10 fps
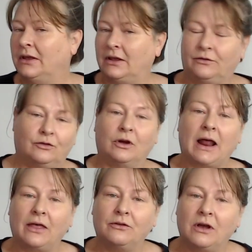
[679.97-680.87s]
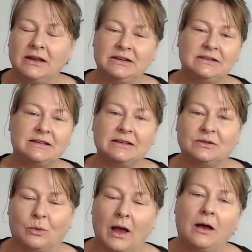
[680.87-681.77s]
If you've got other ideas as
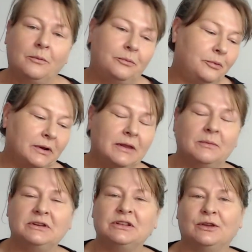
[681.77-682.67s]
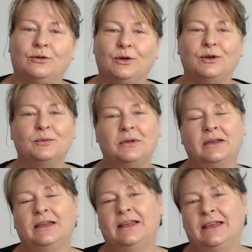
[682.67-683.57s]
well, bring them into the group.
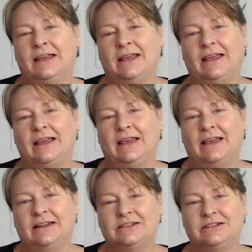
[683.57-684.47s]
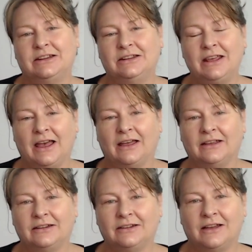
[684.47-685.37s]
And
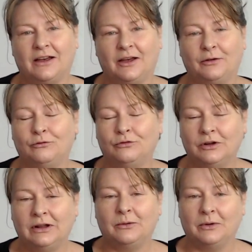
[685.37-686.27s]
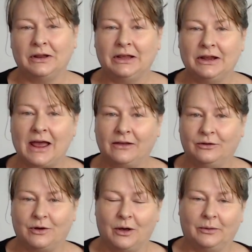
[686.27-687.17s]
I really want to hear how
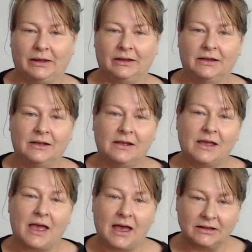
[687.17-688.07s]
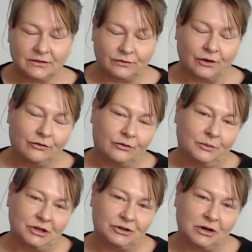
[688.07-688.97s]
you're going as Flowform
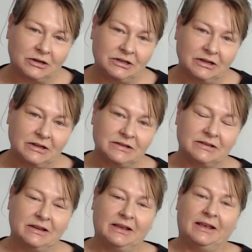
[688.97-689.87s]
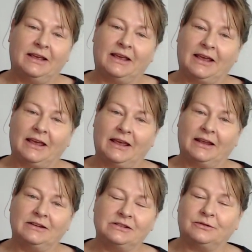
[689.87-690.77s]
instructors,
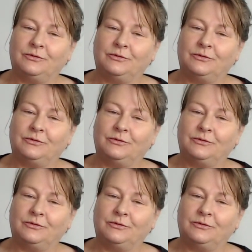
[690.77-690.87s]
and